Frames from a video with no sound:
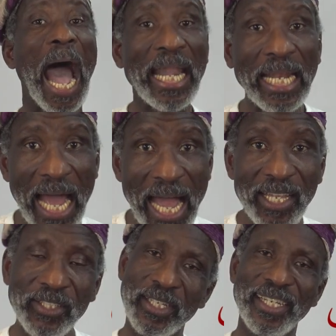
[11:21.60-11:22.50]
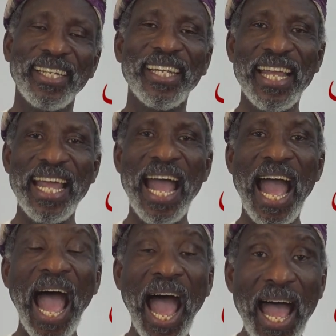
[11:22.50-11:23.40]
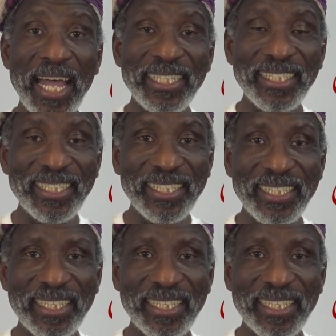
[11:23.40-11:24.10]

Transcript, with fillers: analyzed, and